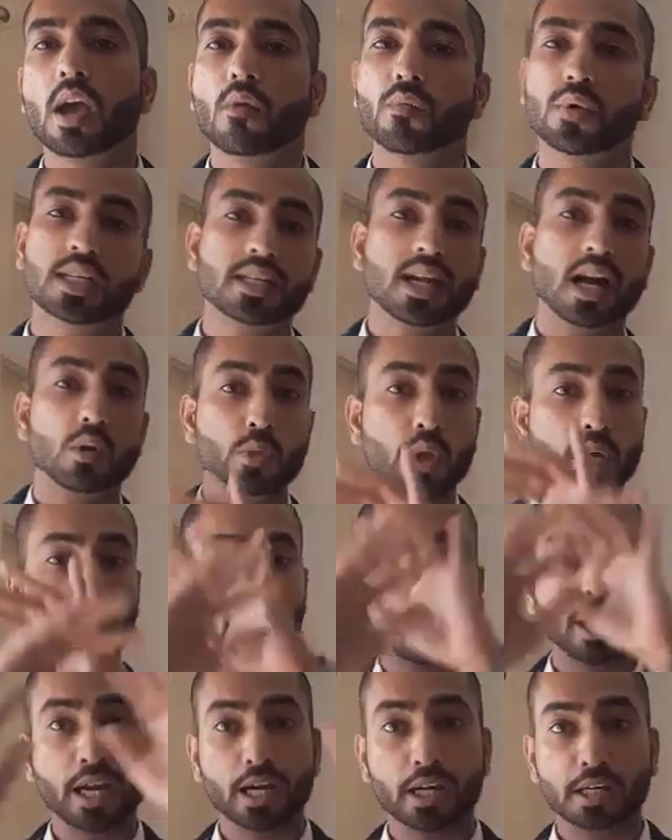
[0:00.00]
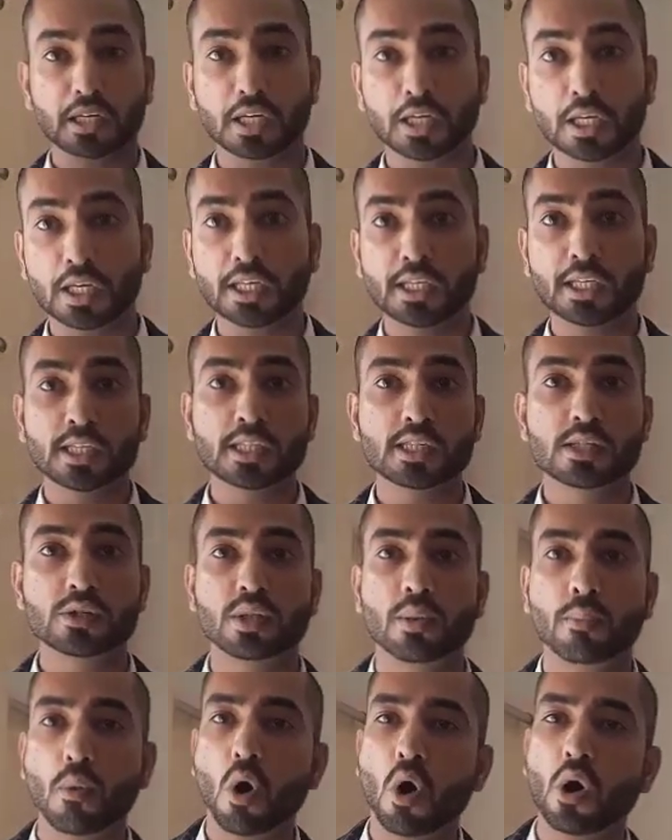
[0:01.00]
we start with great ease,
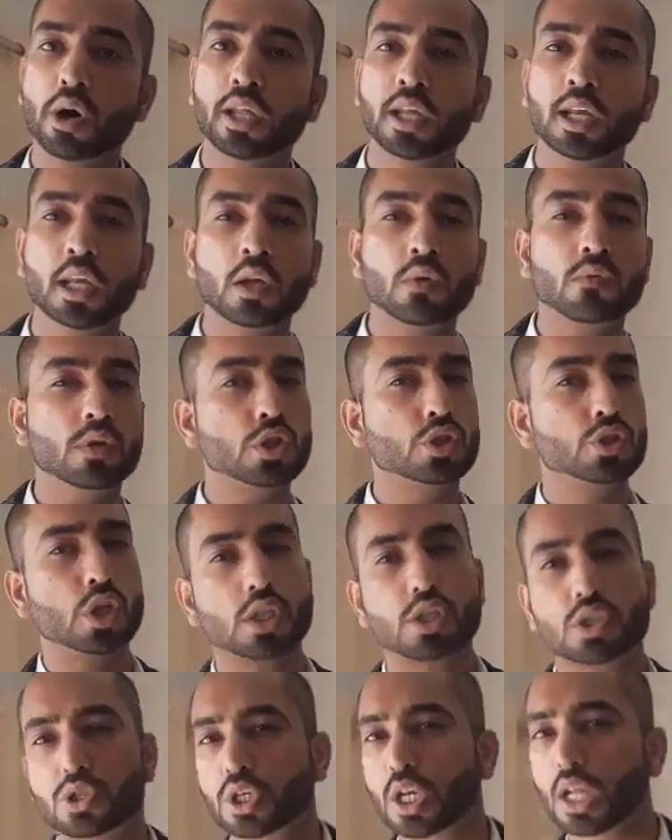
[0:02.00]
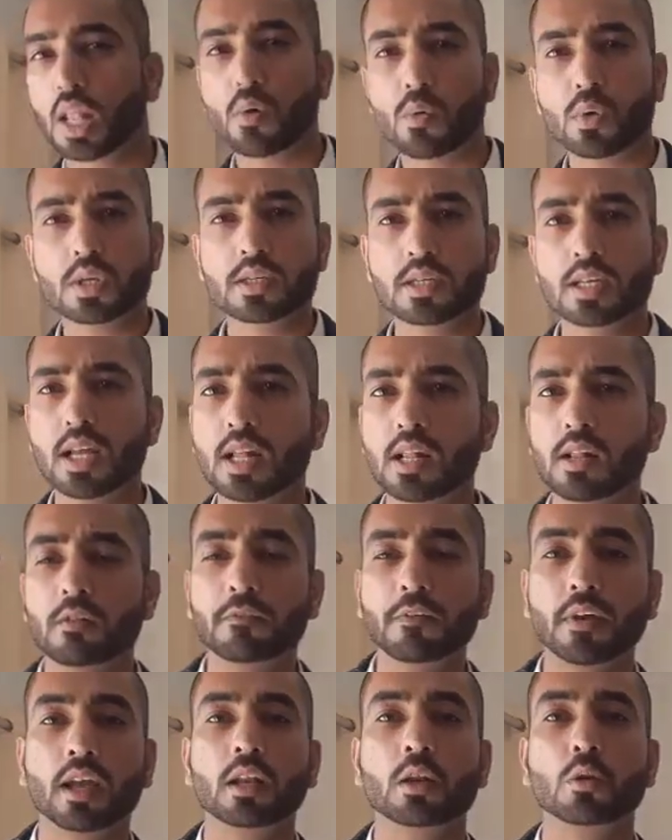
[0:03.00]
the morning, we just chill
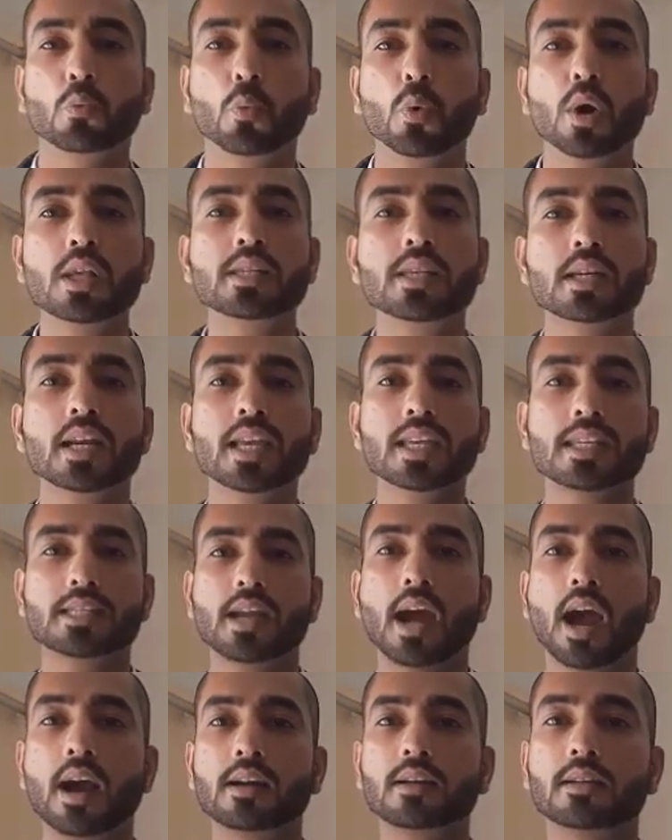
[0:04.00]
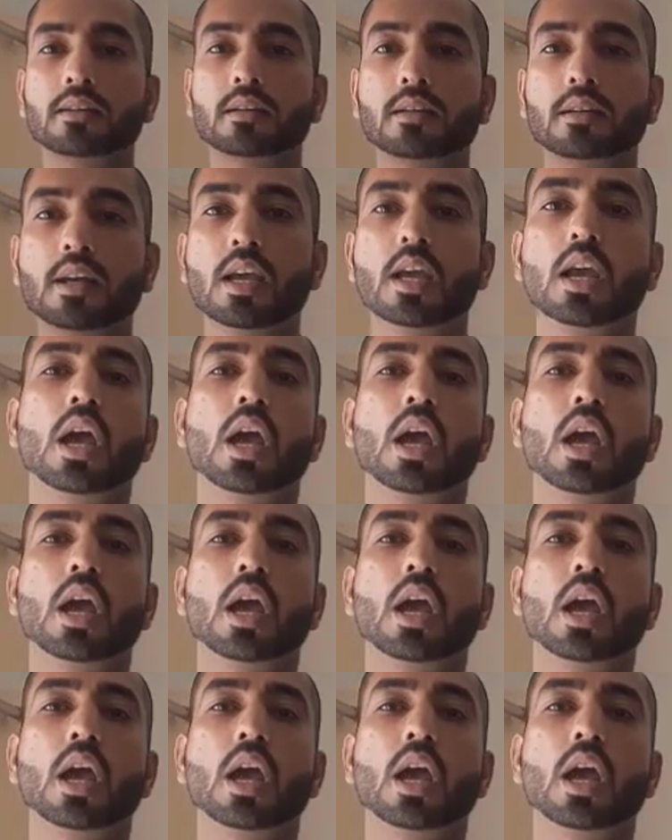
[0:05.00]
ourselves, and once the day starts,